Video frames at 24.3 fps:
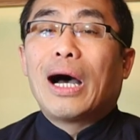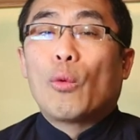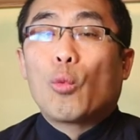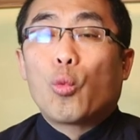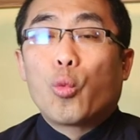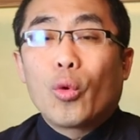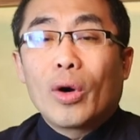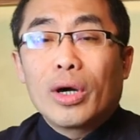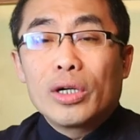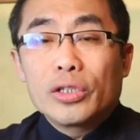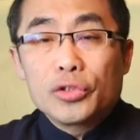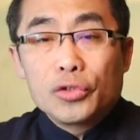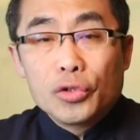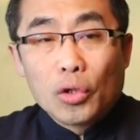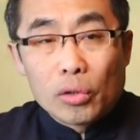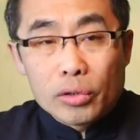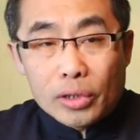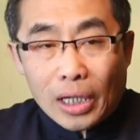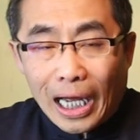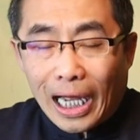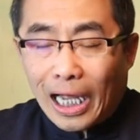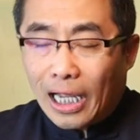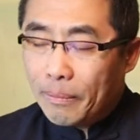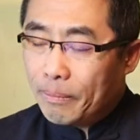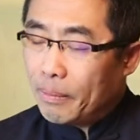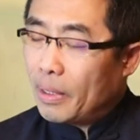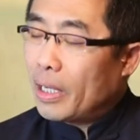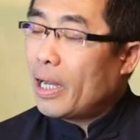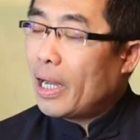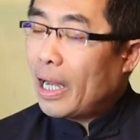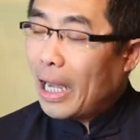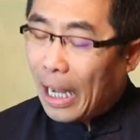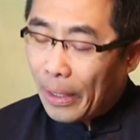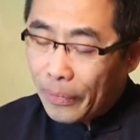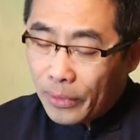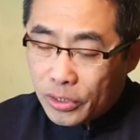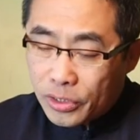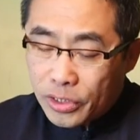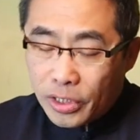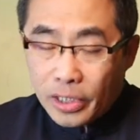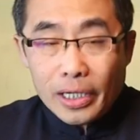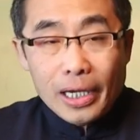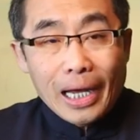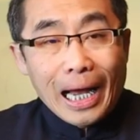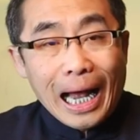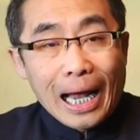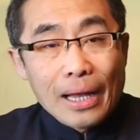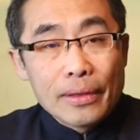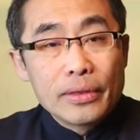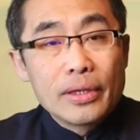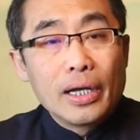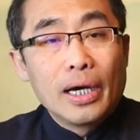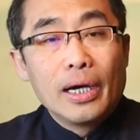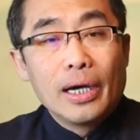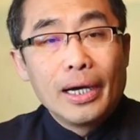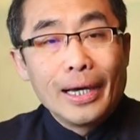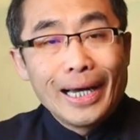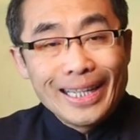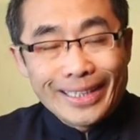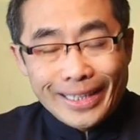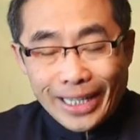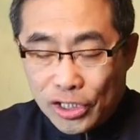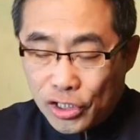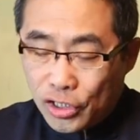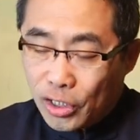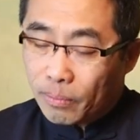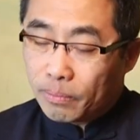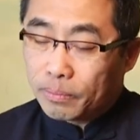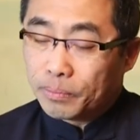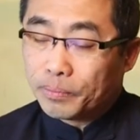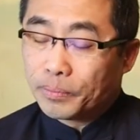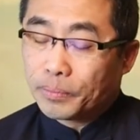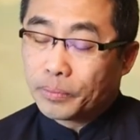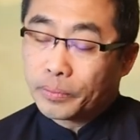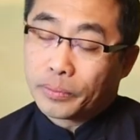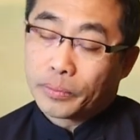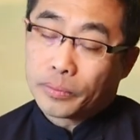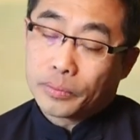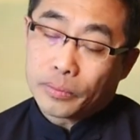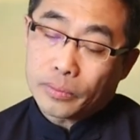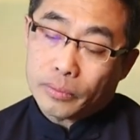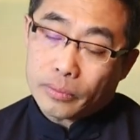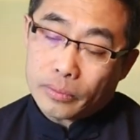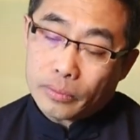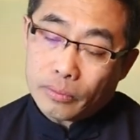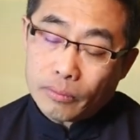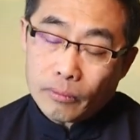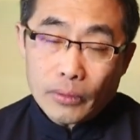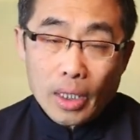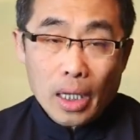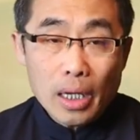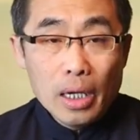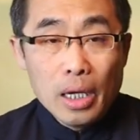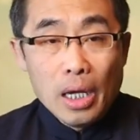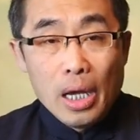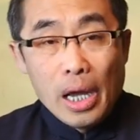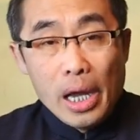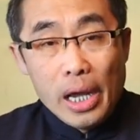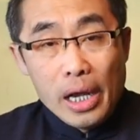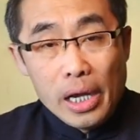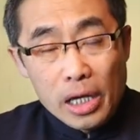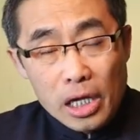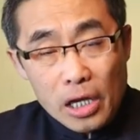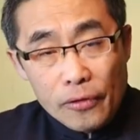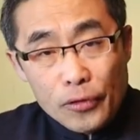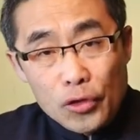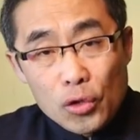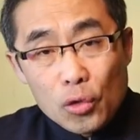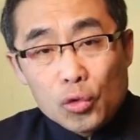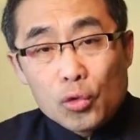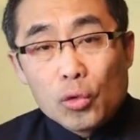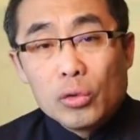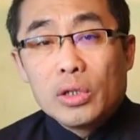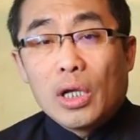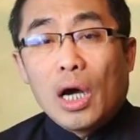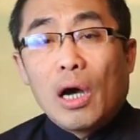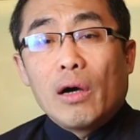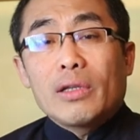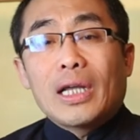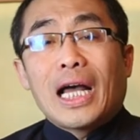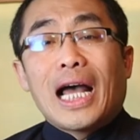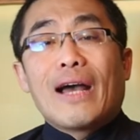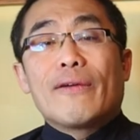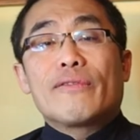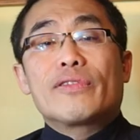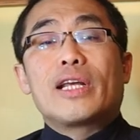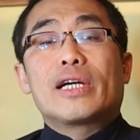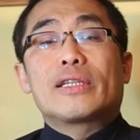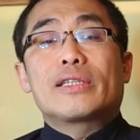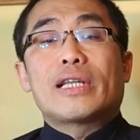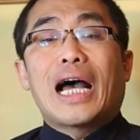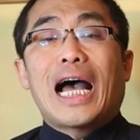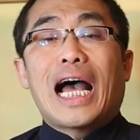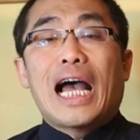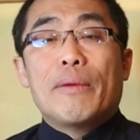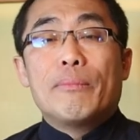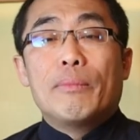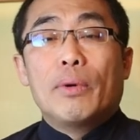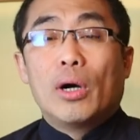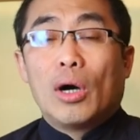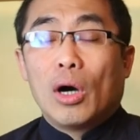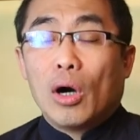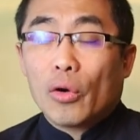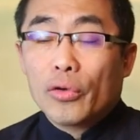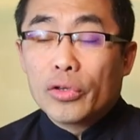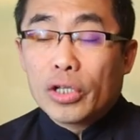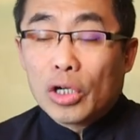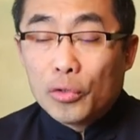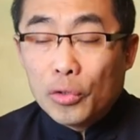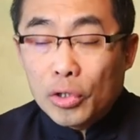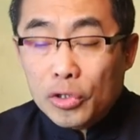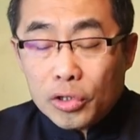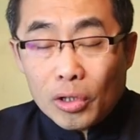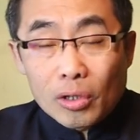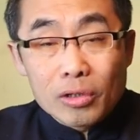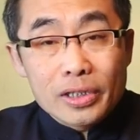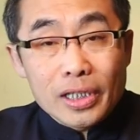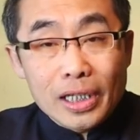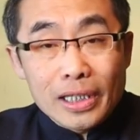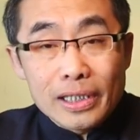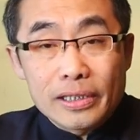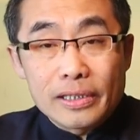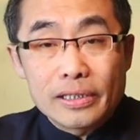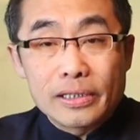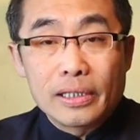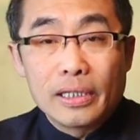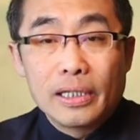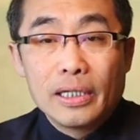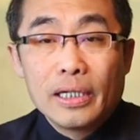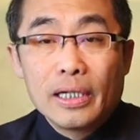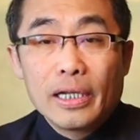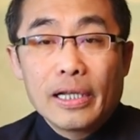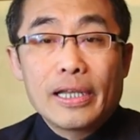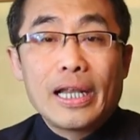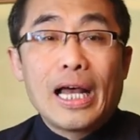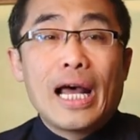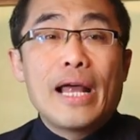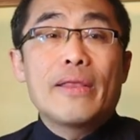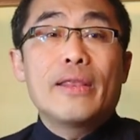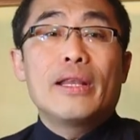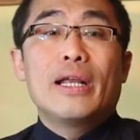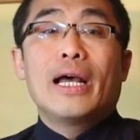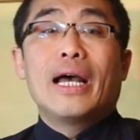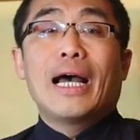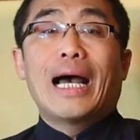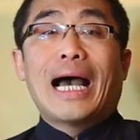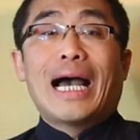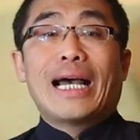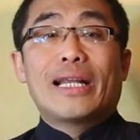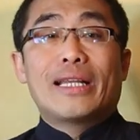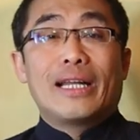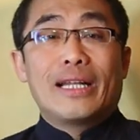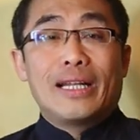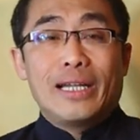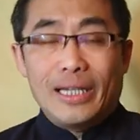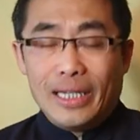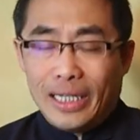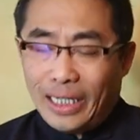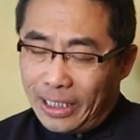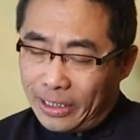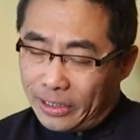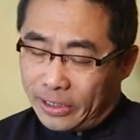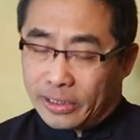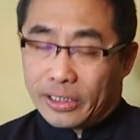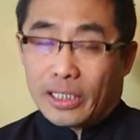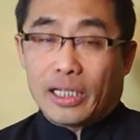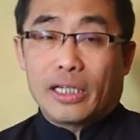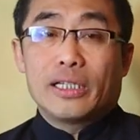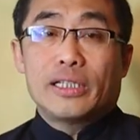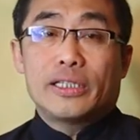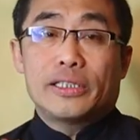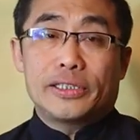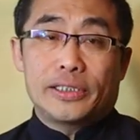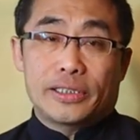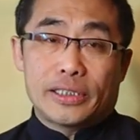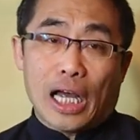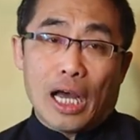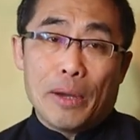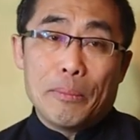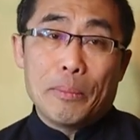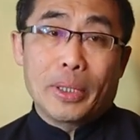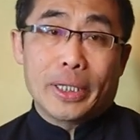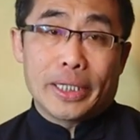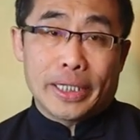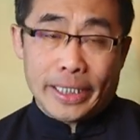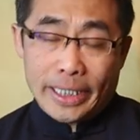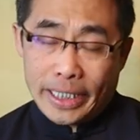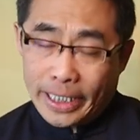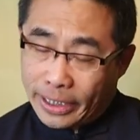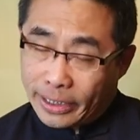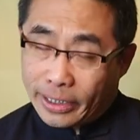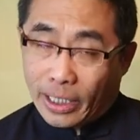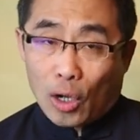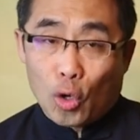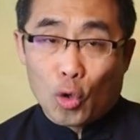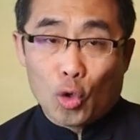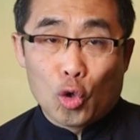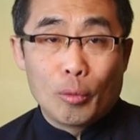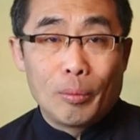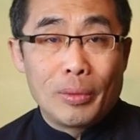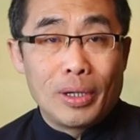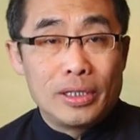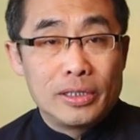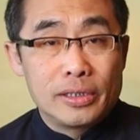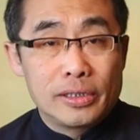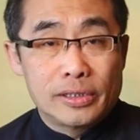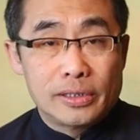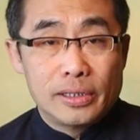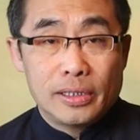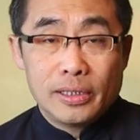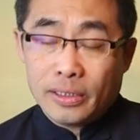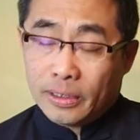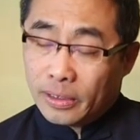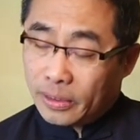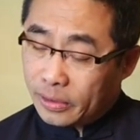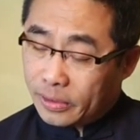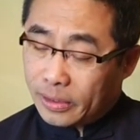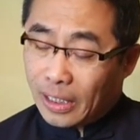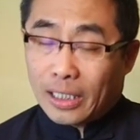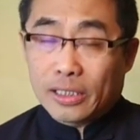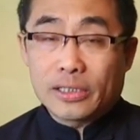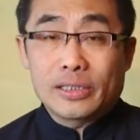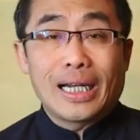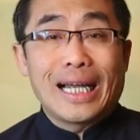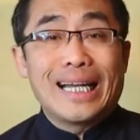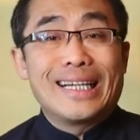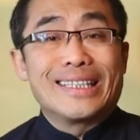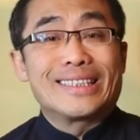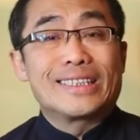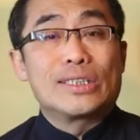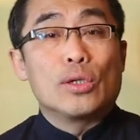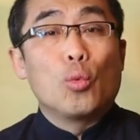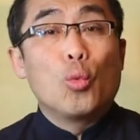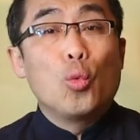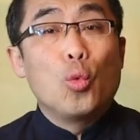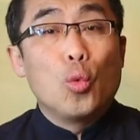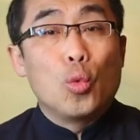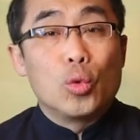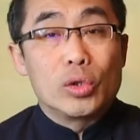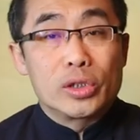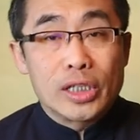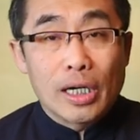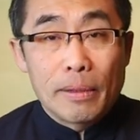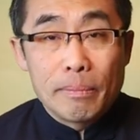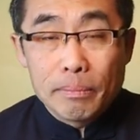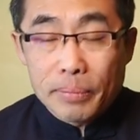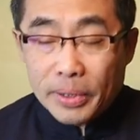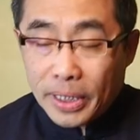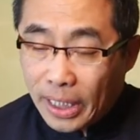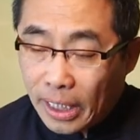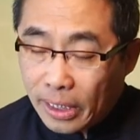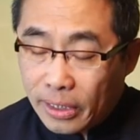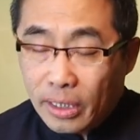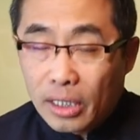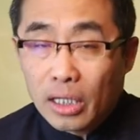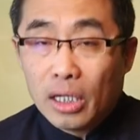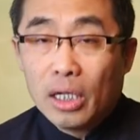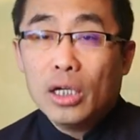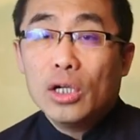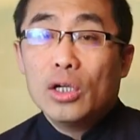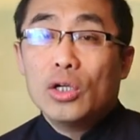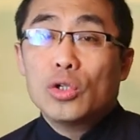are worth your time, energy, and attention. If you do not have the time or the resources, then at least some key documents such as Wu Zhen Pian,